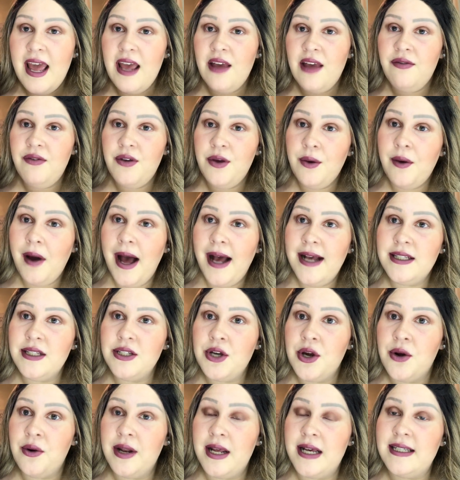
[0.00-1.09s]
If you guys
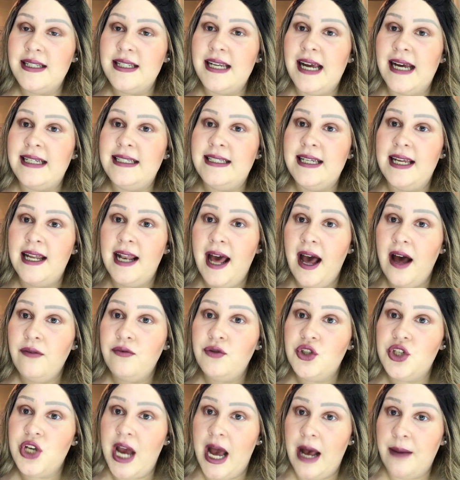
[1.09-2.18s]
noticed, I did have
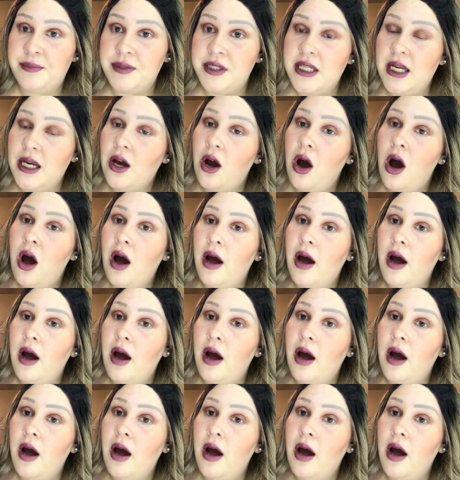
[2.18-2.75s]
chapstick